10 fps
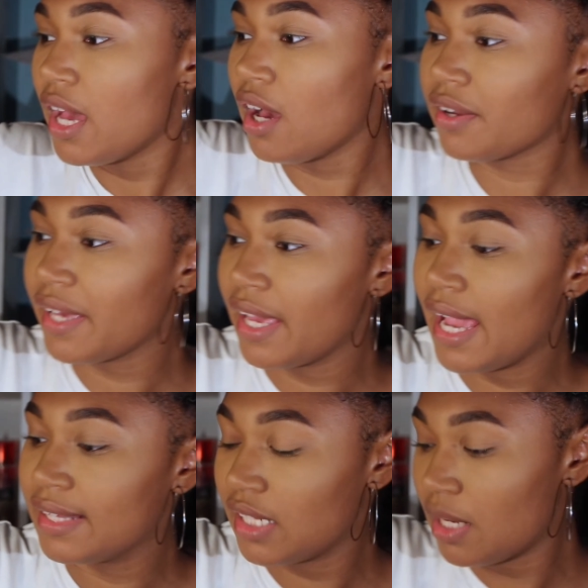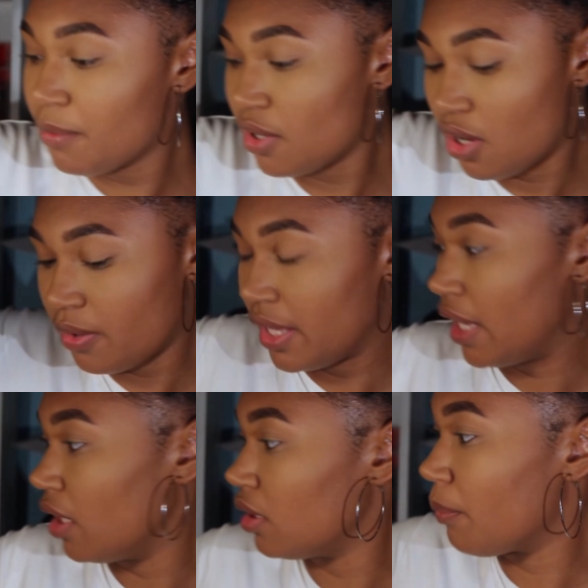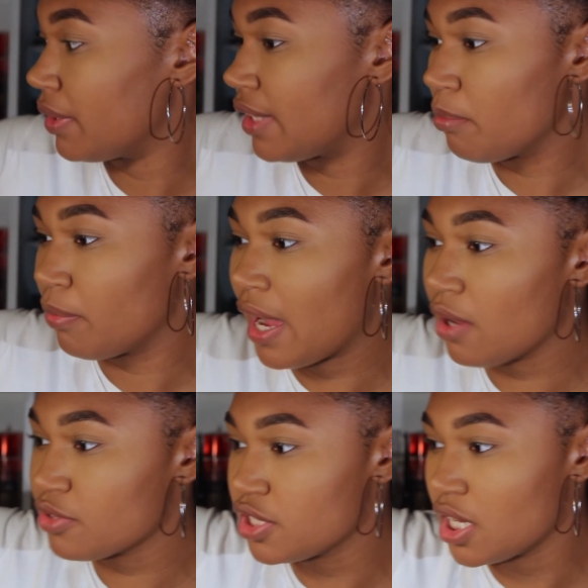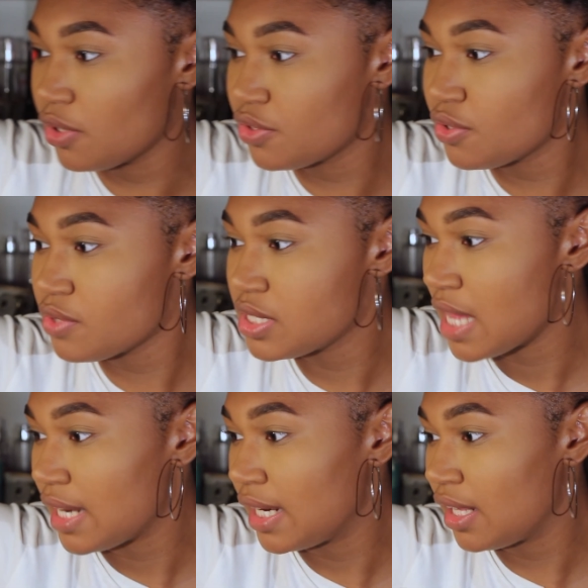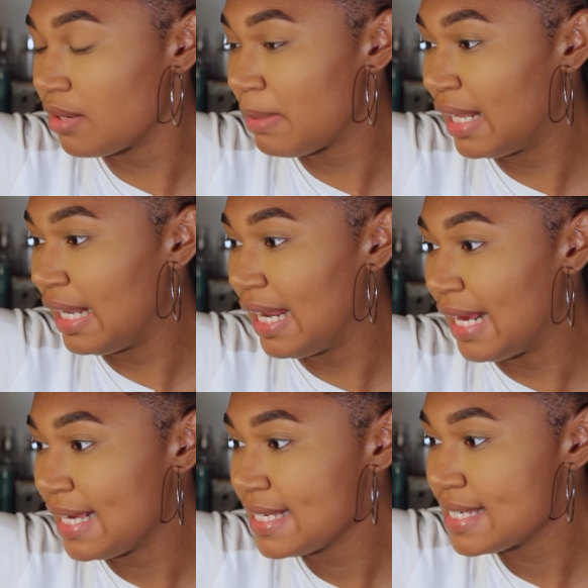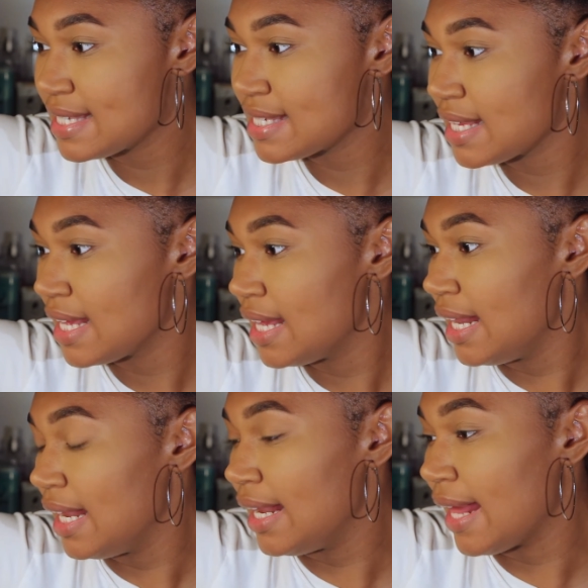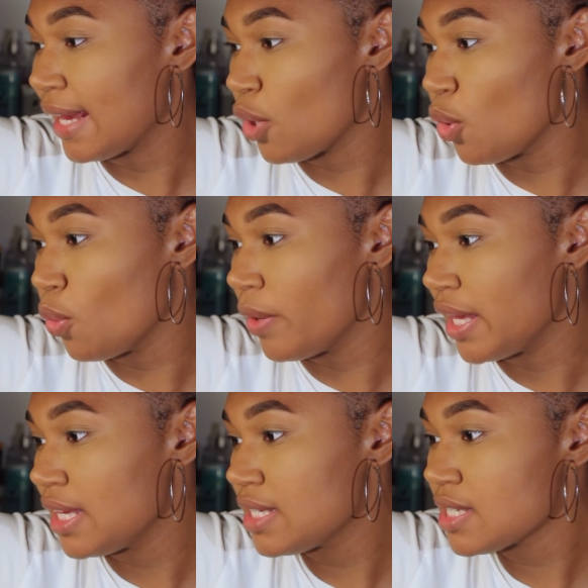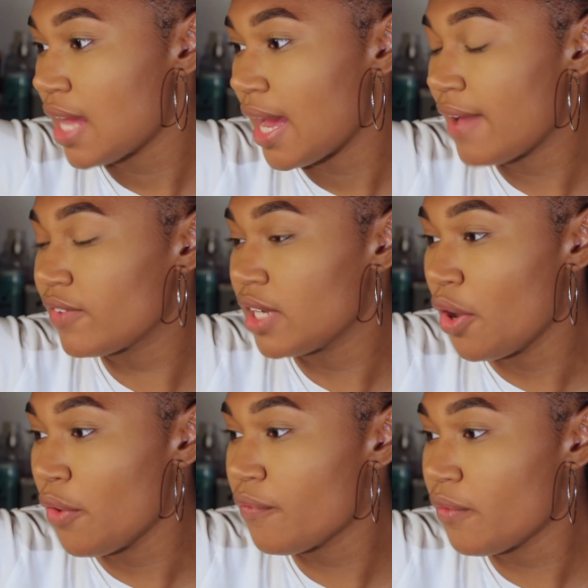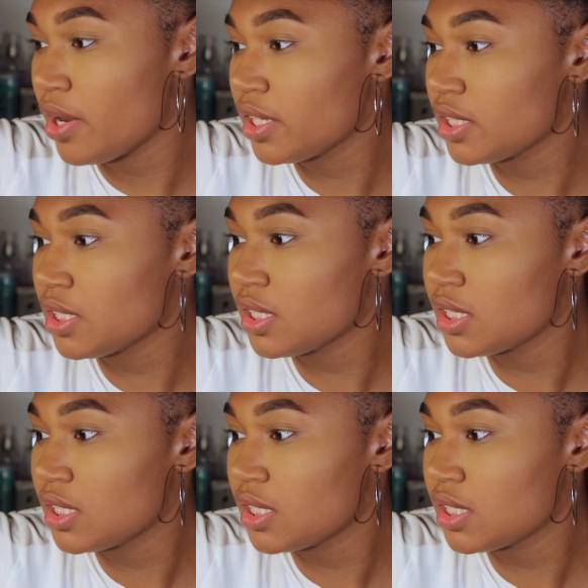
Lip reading: Okay, and then I will go in with a brow gel to set it in place, like always. I have an e.l.f. one.